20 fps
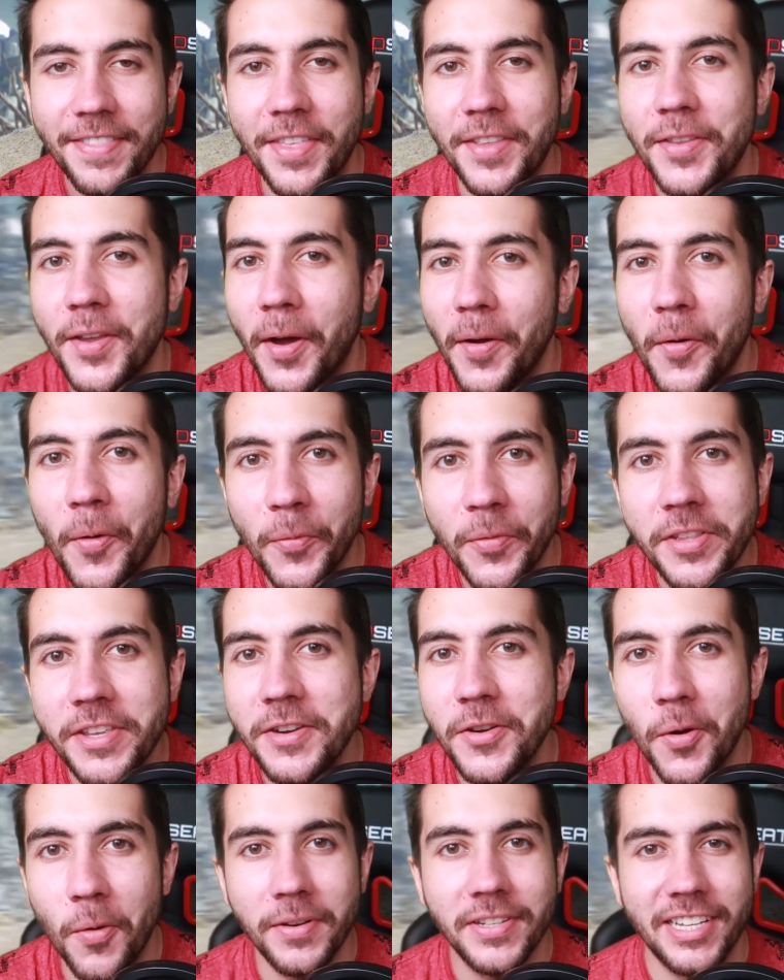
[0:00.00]
that not
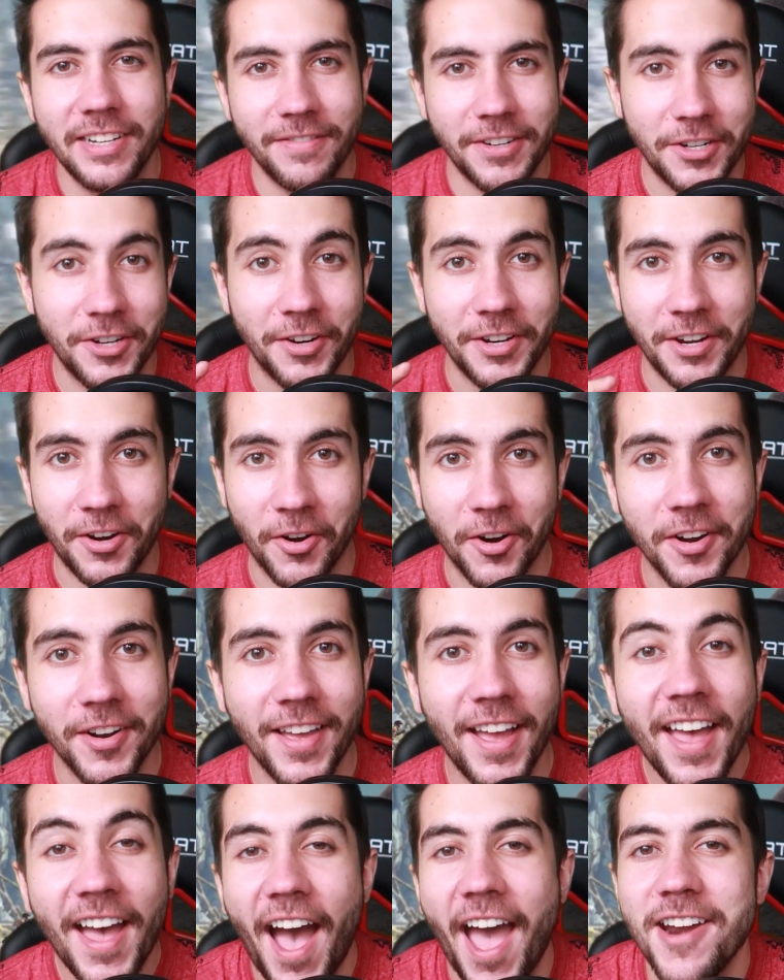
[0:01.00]
only no one's ever done in
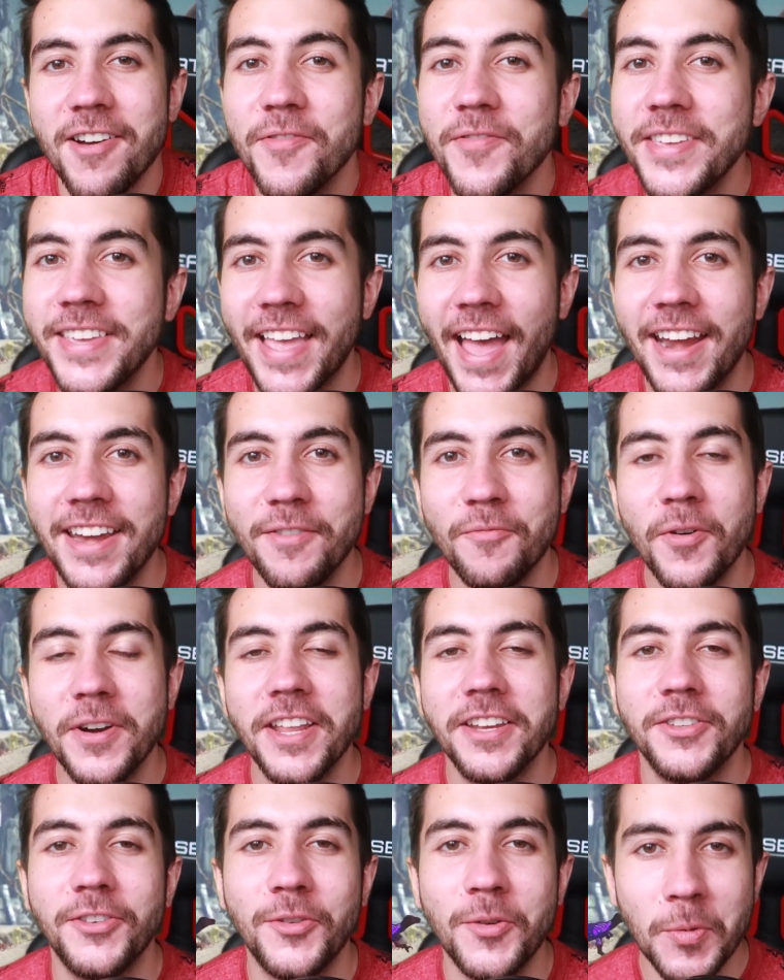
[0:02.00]
Ark, I don't think
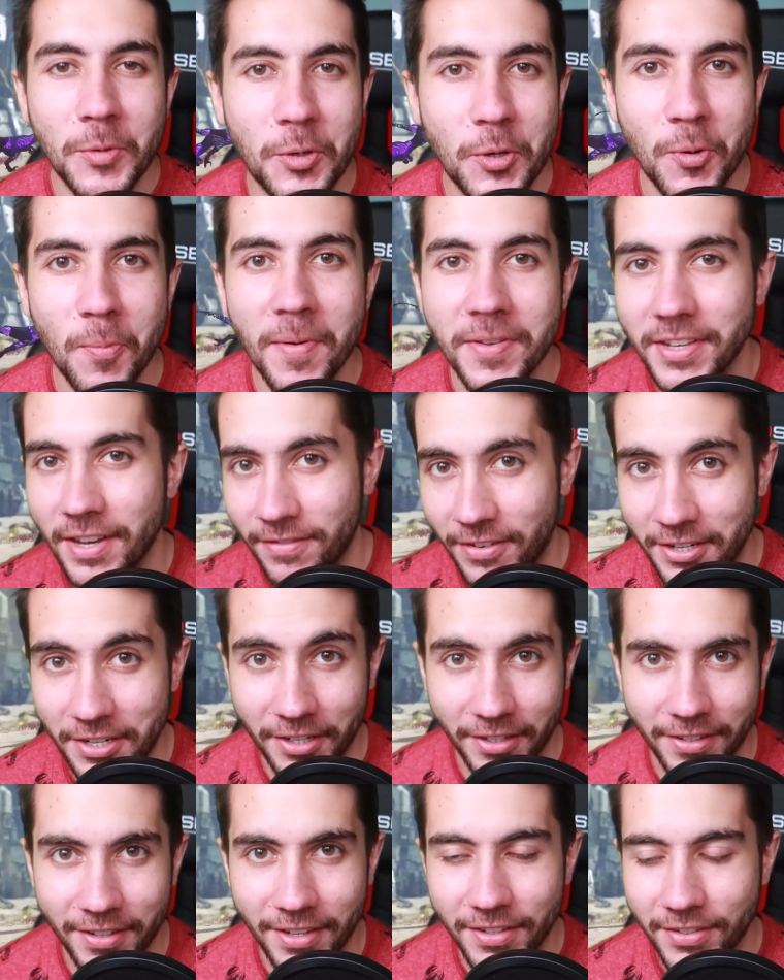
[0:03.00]
anyone in YouTube has ever
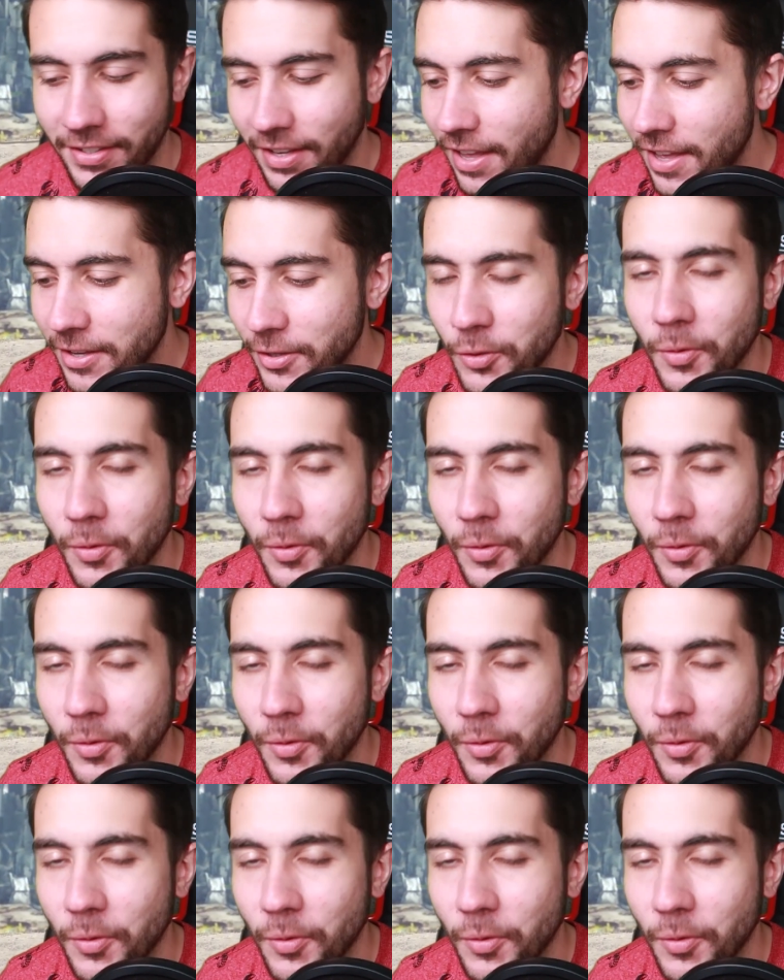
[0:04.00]
done this.